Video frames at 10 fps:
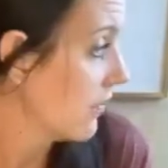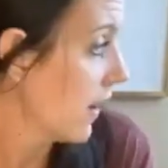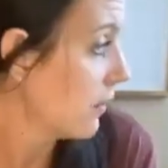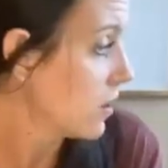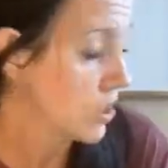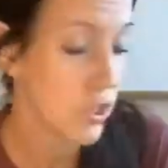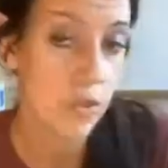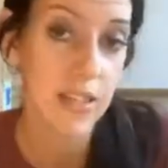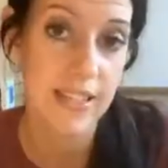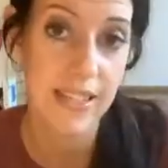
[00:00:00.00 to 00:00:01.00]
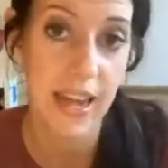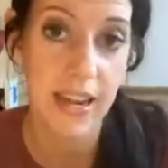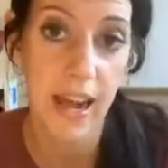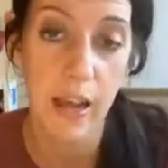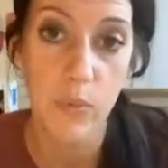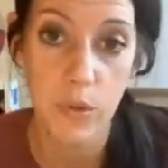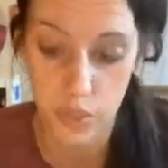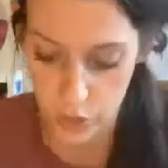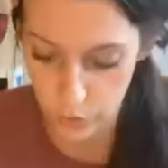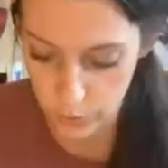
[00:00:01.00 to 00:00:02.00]
if I were to do this again, I
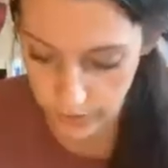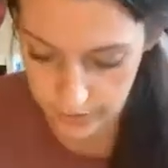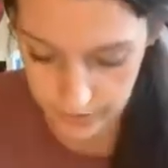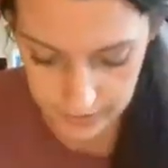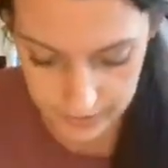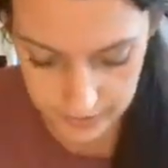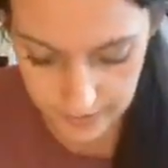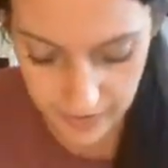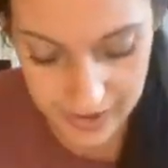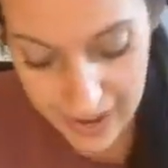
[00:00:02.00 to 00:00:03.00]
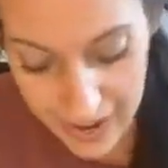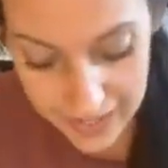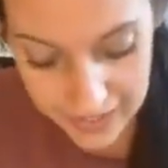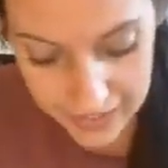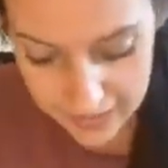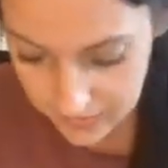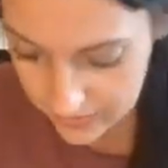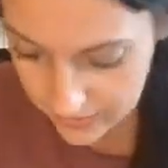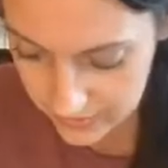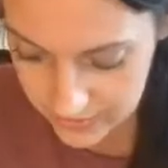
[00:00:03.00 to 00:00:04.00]
would do, if I had it,
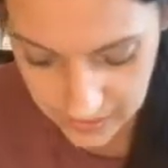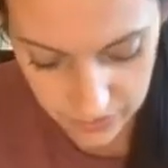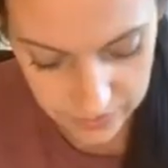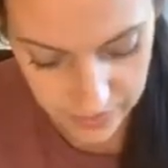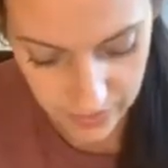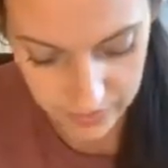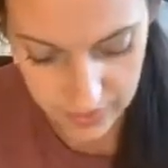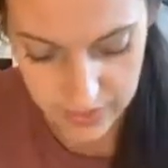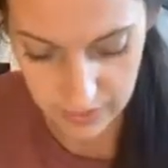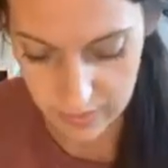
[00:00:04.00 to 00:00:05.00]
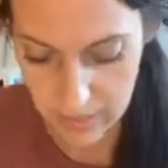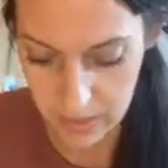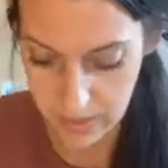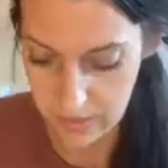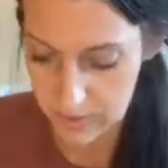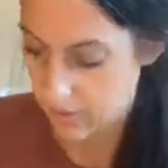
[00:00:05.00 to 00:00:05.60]
so I don't even think that's gonna be